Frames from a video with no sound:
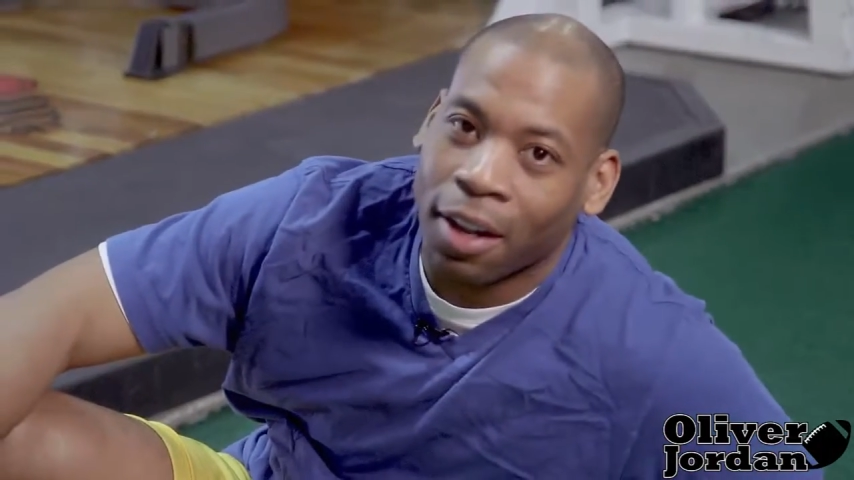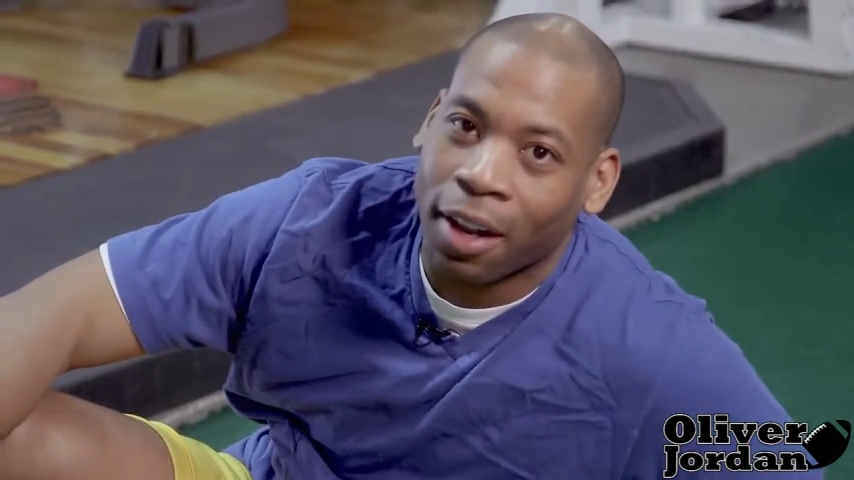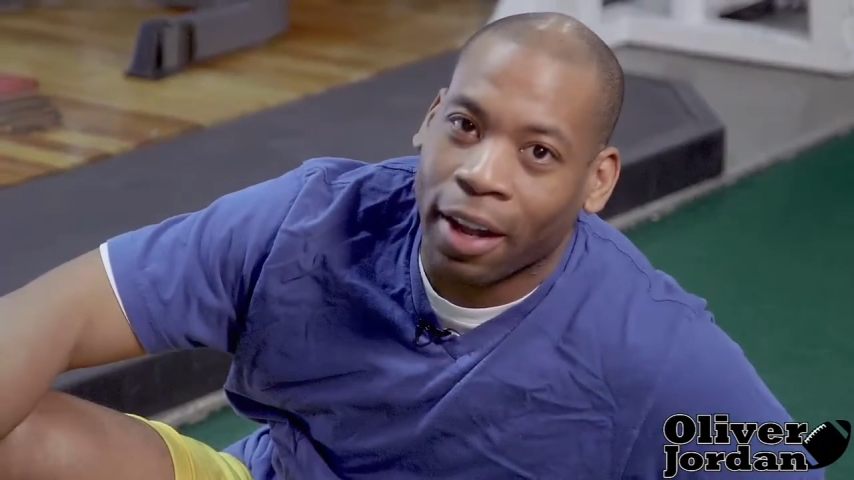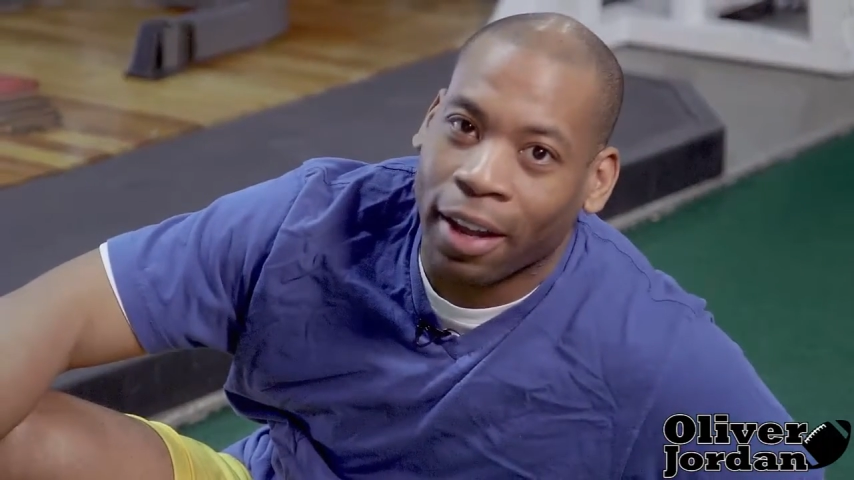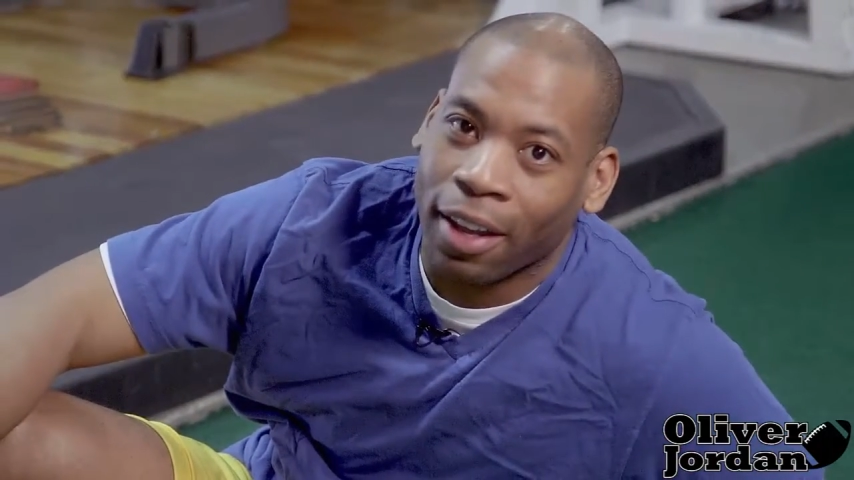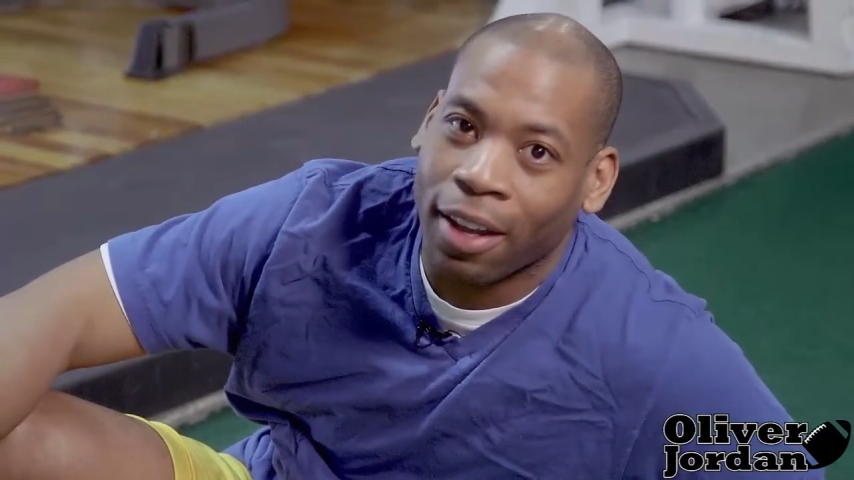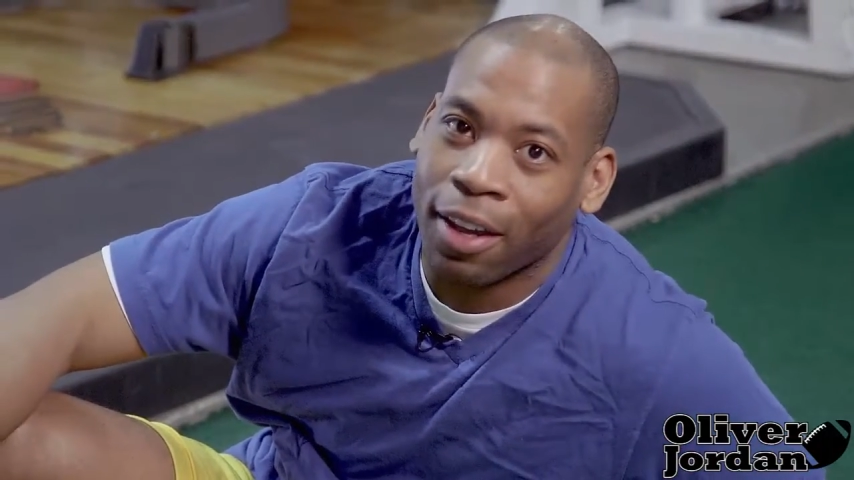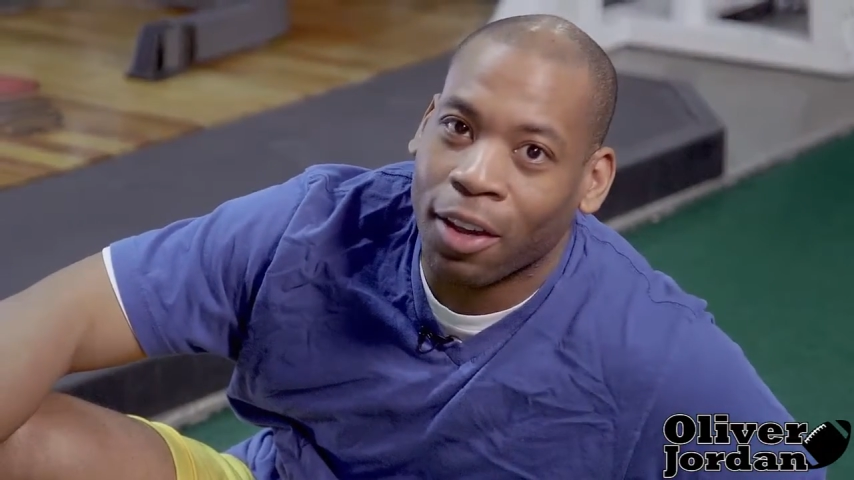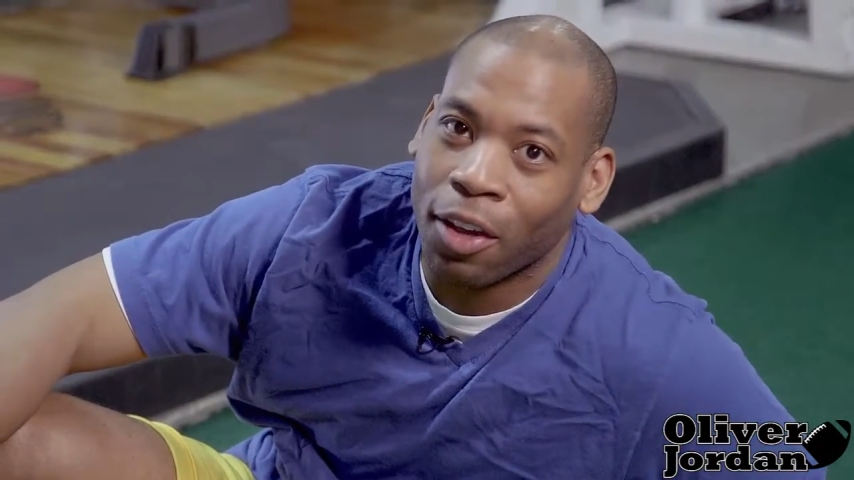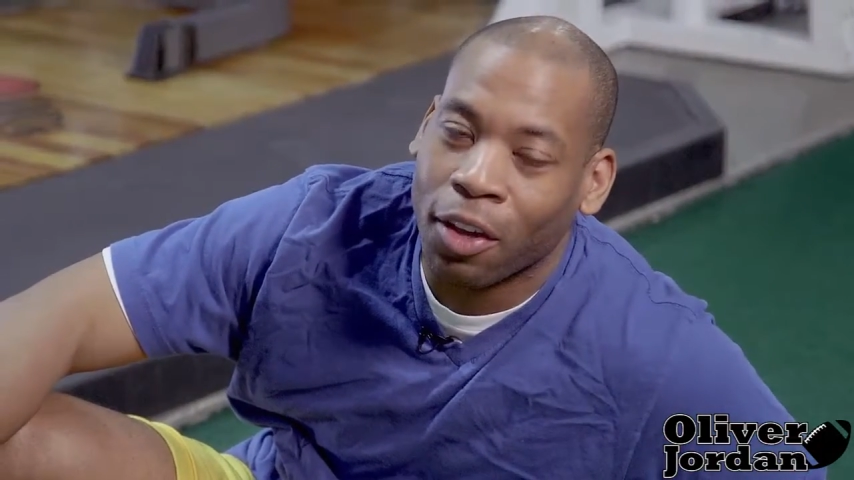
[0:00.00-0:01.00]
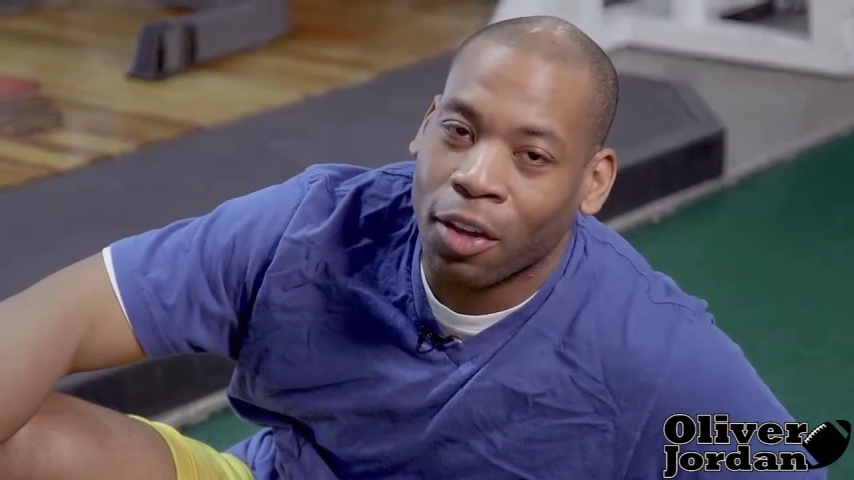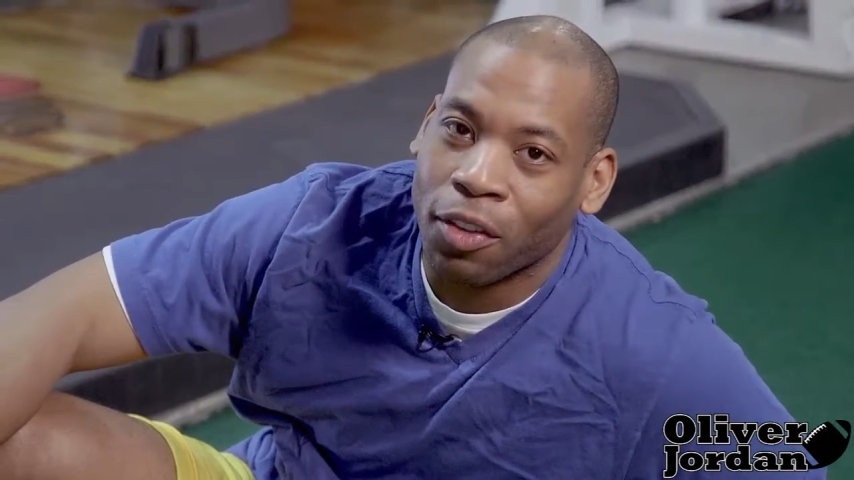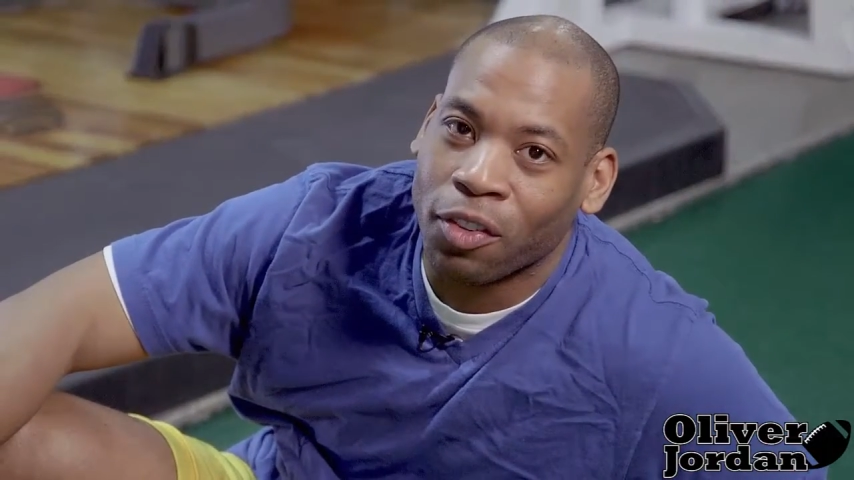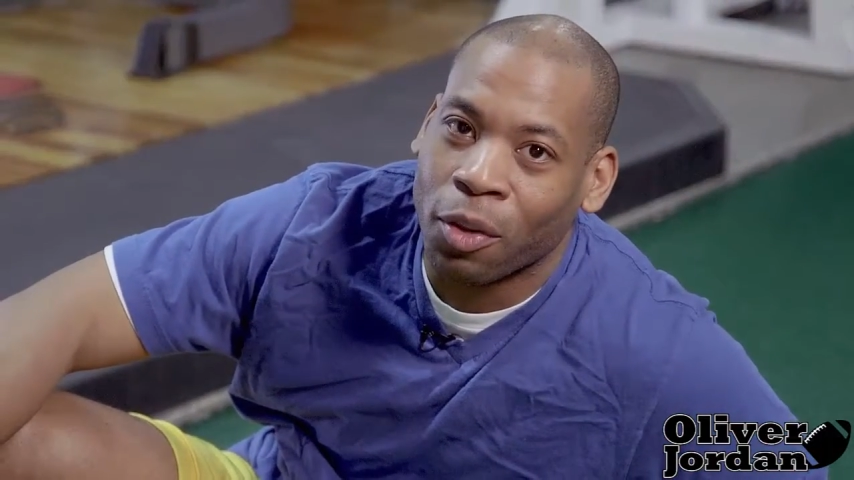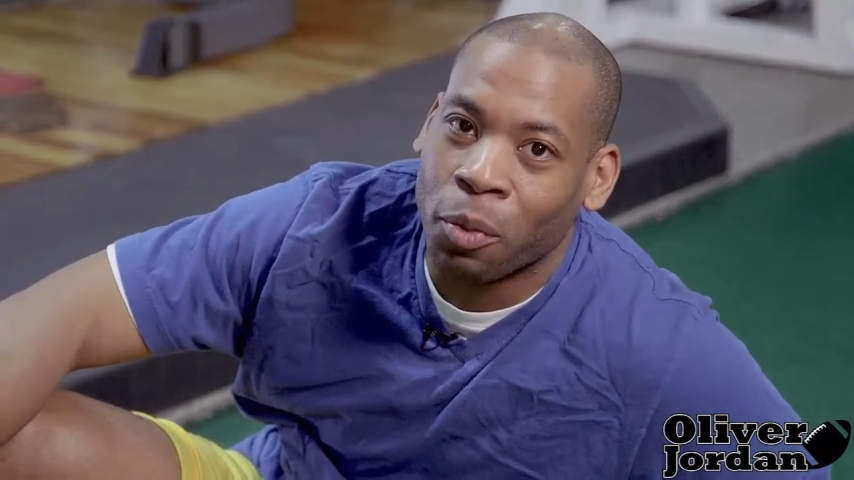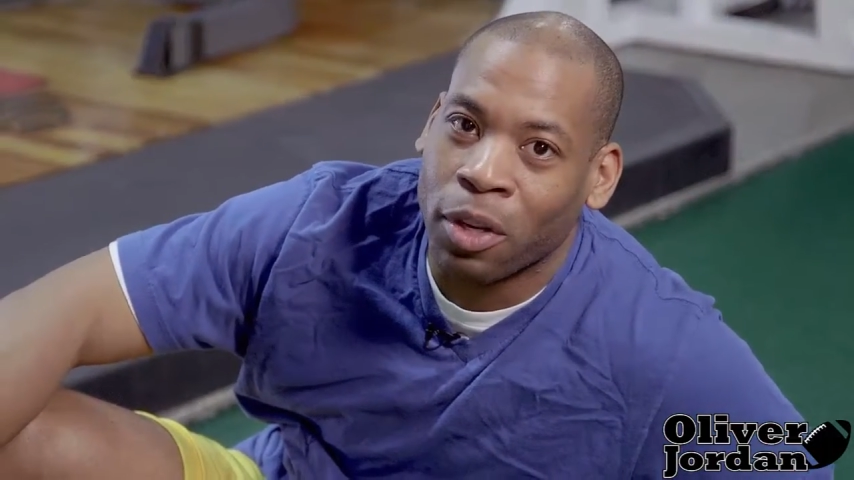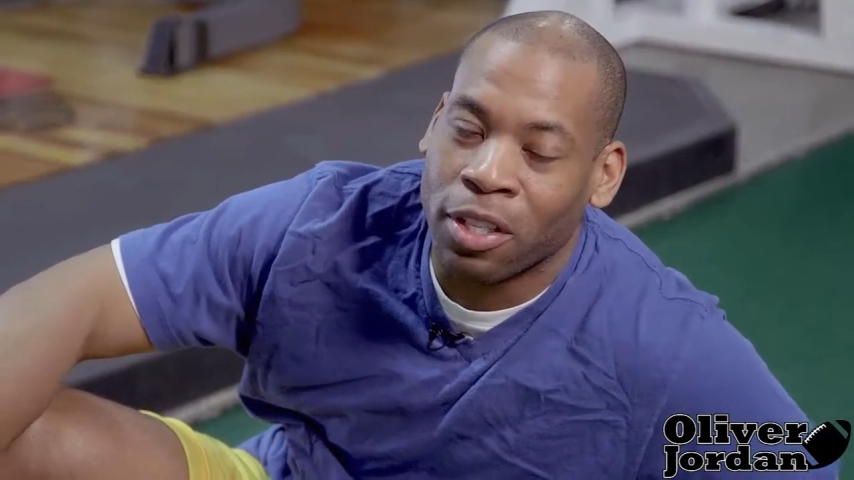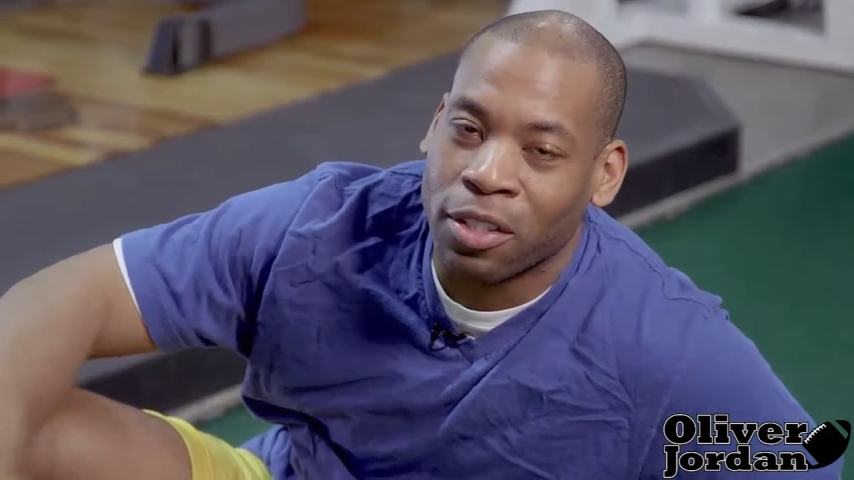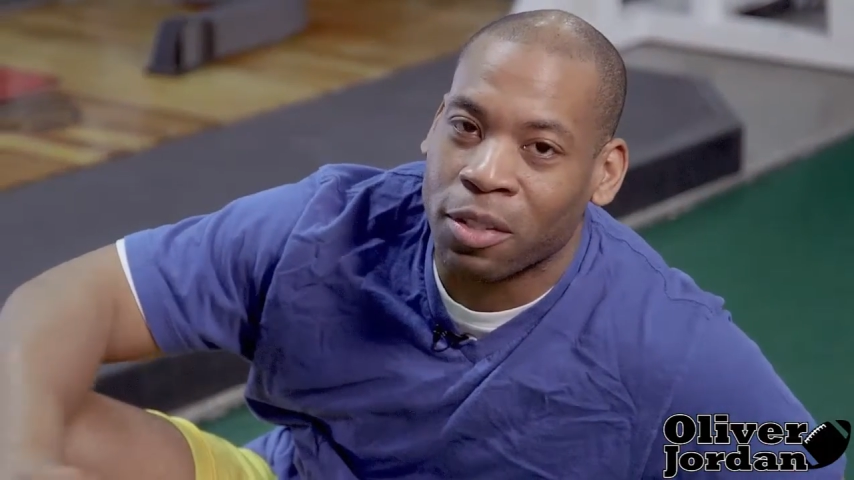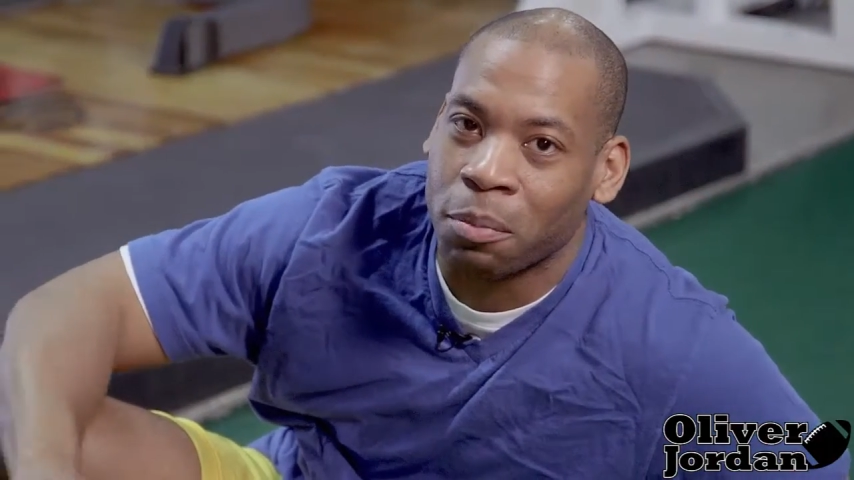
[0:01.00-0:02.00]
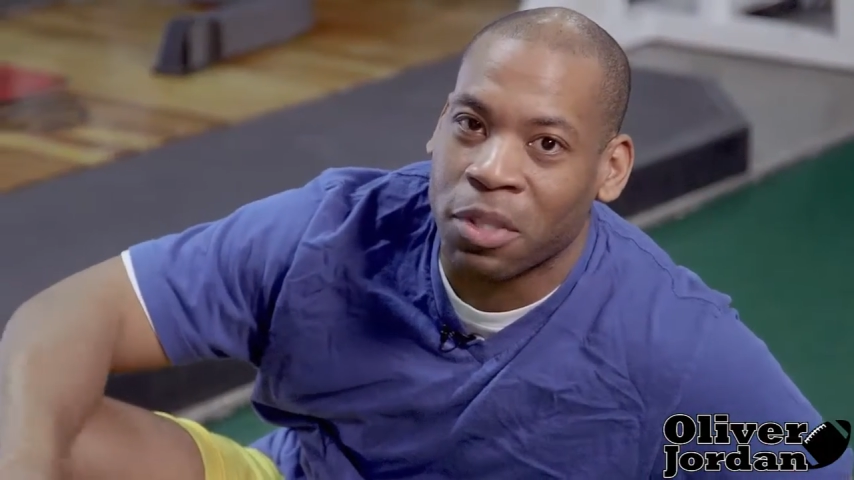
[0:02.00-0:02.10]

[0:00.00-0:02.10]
like someone's